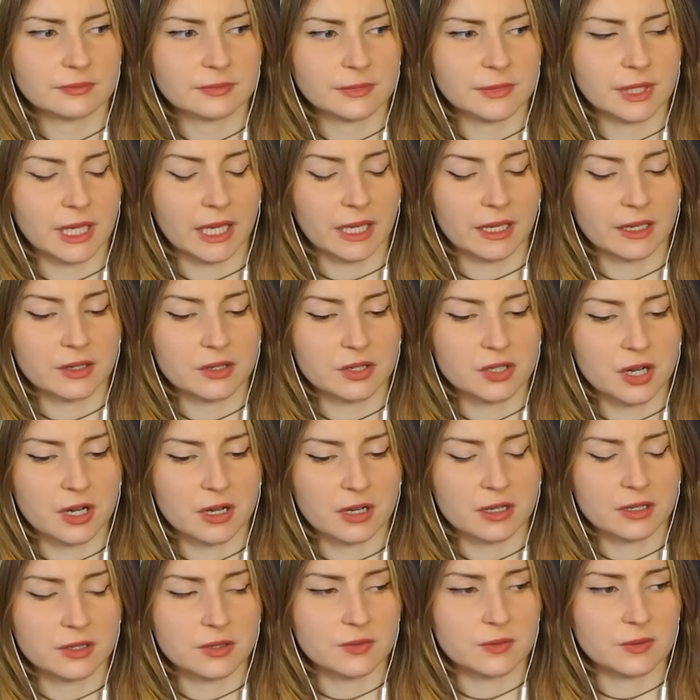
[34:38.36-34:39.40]
And Chuck
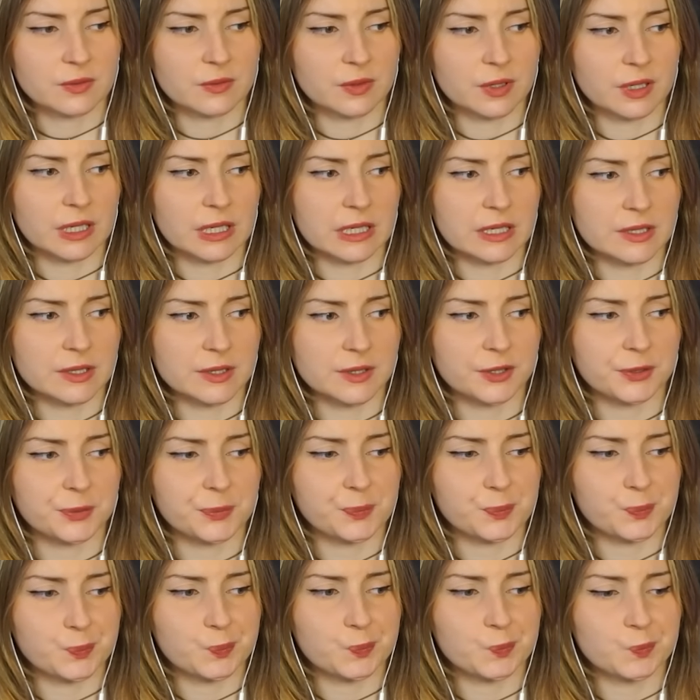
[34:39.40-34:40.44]
is reverting
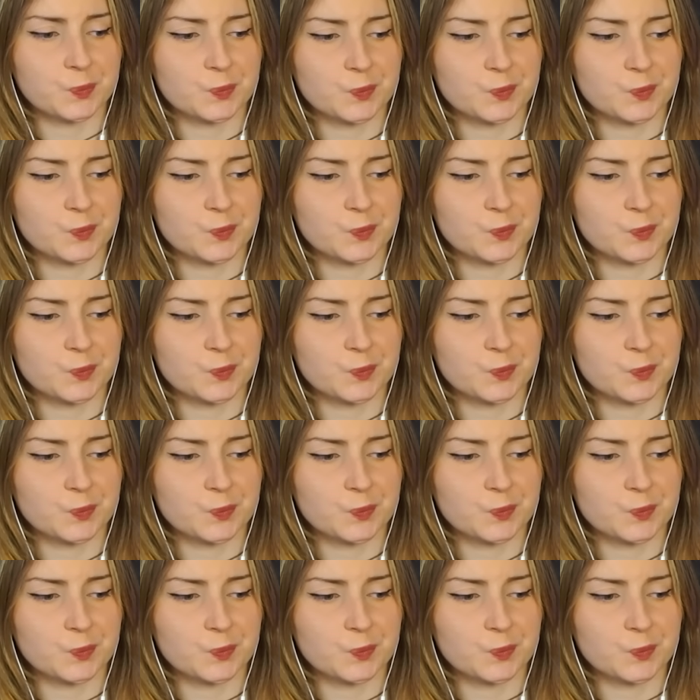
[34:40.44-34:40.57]
too.